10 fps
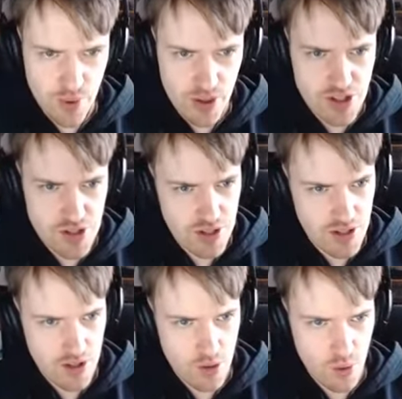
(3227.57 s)
right.
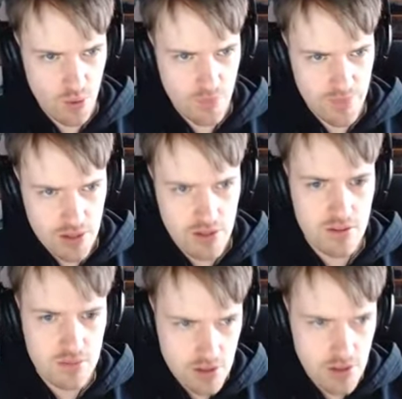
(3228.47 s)
Cool.
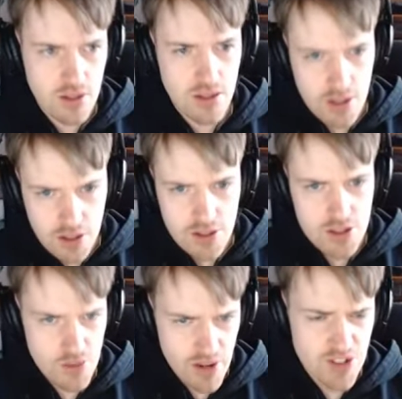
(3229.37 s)

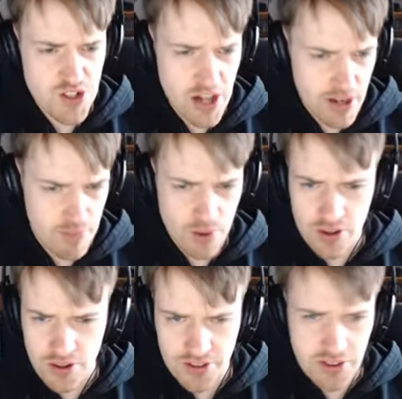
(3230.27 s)
So we have the snack
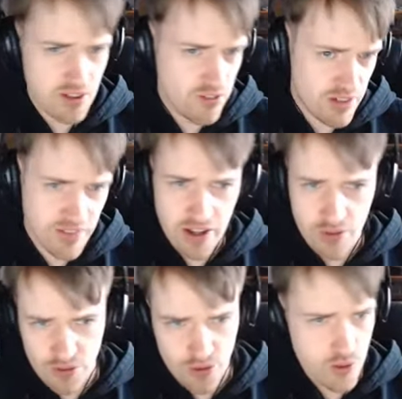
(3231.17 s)
board, nothing there
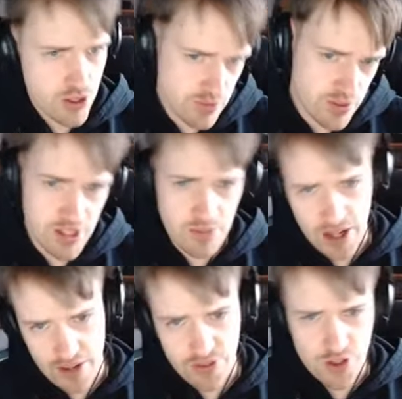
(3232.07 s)
unfortunately. We
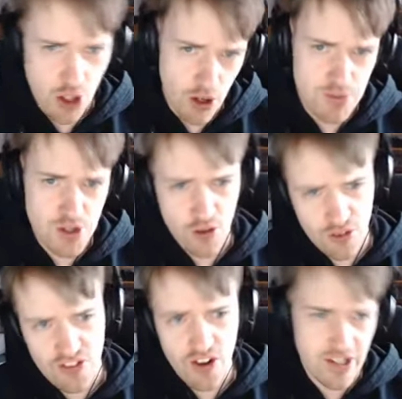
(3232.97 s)
have the jobs. Oh,
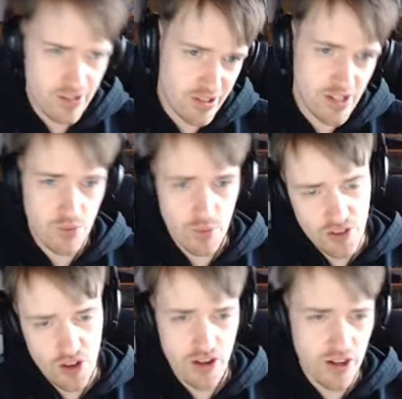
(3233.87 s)
finally,
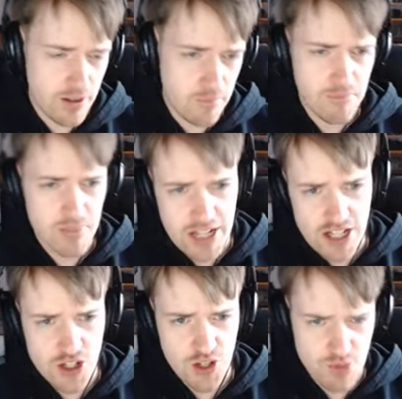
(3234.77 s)
we've got um,
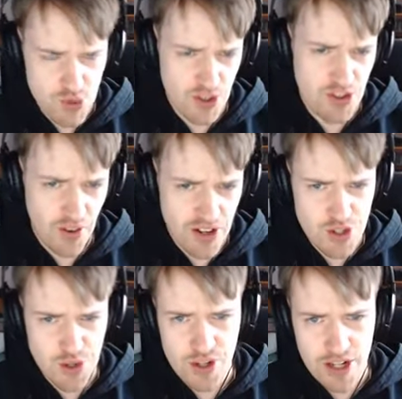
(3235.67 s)
each time someone
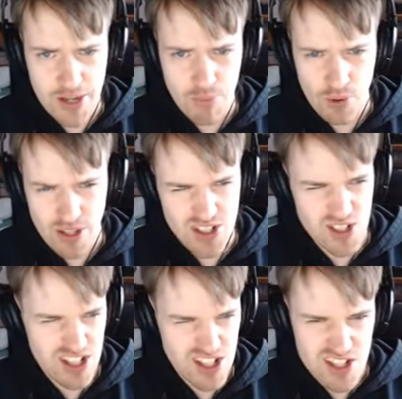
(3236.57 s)
dies, earn 8 points.
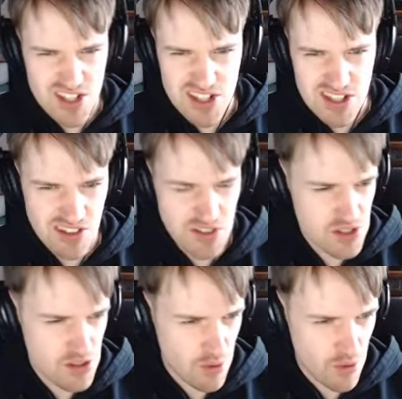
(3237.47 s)
That's,
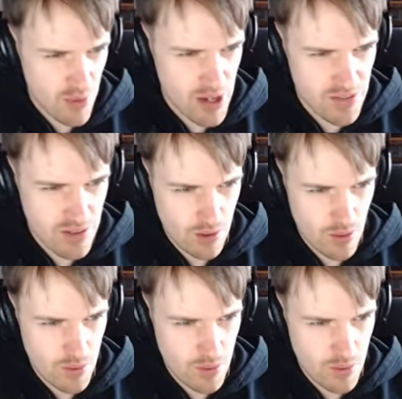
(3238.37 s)
so great though.